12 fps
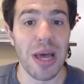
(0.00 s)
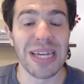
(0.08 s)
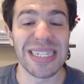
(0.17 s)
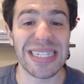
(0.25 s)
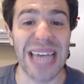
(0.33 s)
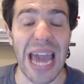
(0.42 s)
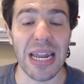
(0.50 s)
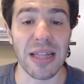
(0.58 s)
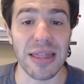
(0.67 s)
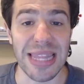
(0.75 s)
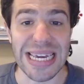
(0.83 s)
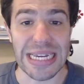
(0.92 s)
sign a
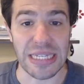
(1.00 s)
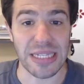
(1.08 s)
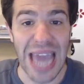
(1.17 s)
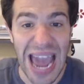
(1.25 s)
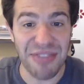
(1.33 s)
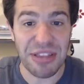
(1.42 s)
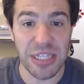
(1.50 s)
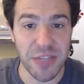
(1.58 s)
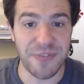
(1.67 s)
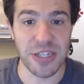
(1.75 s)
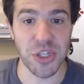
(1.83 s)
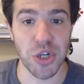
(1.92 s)
lease at this
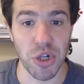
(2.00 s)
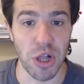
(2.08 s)
physical